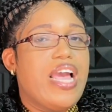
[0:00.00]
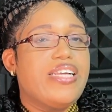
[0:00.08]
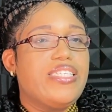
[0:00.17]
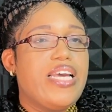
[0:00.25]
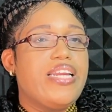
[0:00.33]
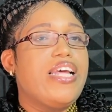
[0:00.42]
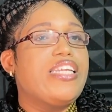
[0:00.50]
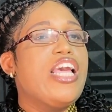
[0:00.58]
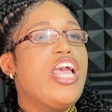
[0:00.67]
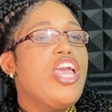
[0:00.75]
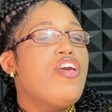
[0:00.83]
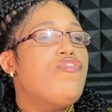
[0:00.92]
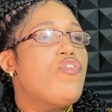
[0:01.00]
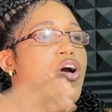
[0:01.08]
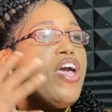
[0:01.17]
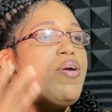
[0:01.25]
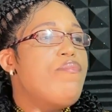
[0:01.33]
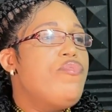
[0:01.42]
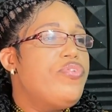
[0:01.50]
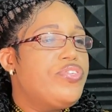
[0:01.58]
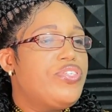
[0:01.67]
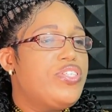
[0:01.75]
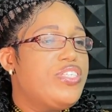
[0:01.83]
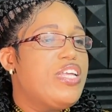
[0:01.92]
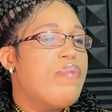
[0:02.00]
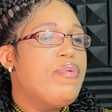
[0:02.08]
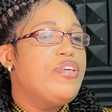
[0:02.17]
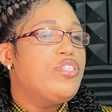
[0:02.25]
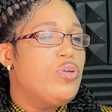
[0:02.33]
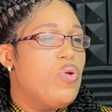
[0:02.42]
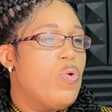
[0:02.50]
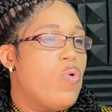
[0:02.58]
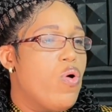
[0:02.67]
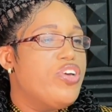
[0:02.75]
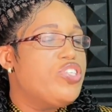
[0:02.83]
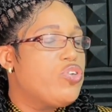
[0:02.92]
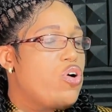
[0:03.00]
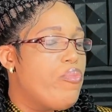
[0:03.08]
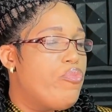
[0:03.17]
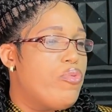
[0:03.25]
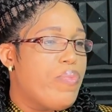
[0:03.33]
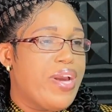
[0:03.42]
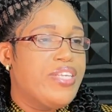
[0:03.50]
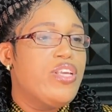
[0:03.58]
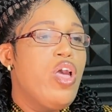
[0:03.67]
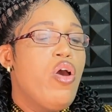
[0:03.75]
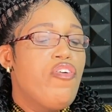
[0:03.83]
I said that if your immune system is low or is compromised